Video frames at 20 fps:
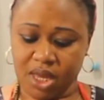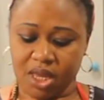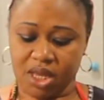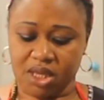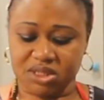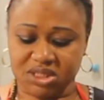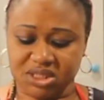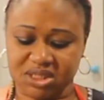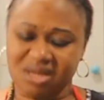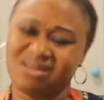
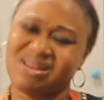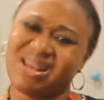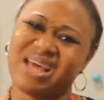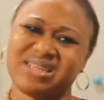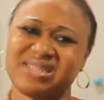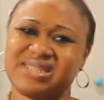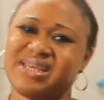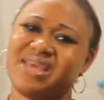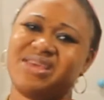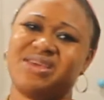So
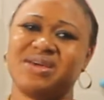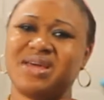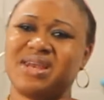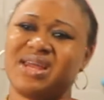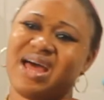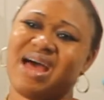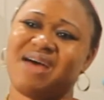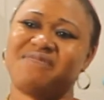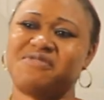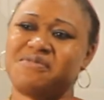let's say you're gonna
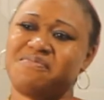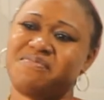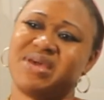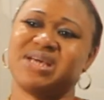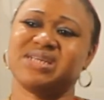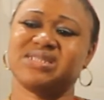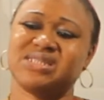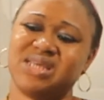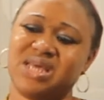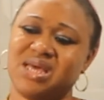have to
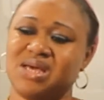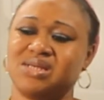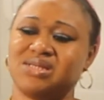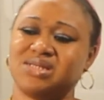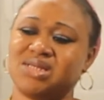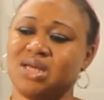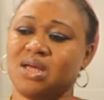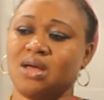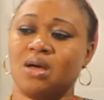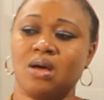mix
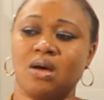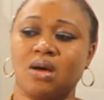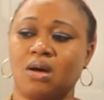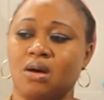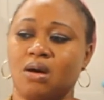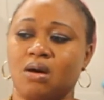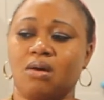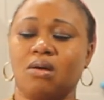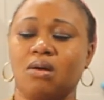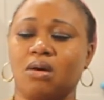it
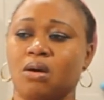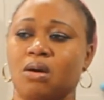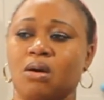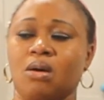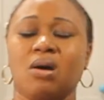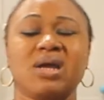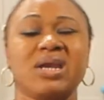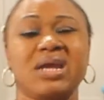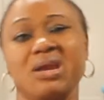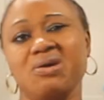
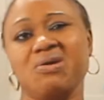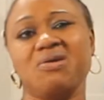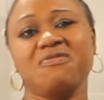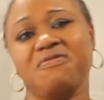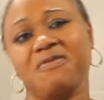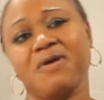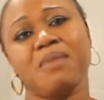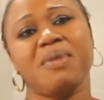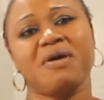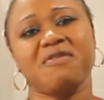on and off
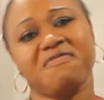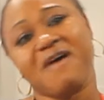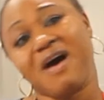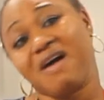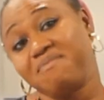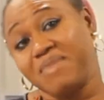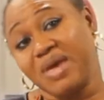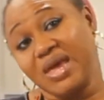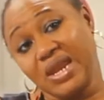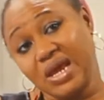for about
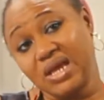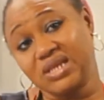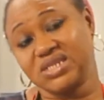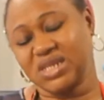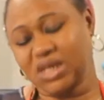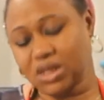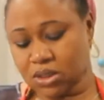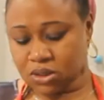5 minutes.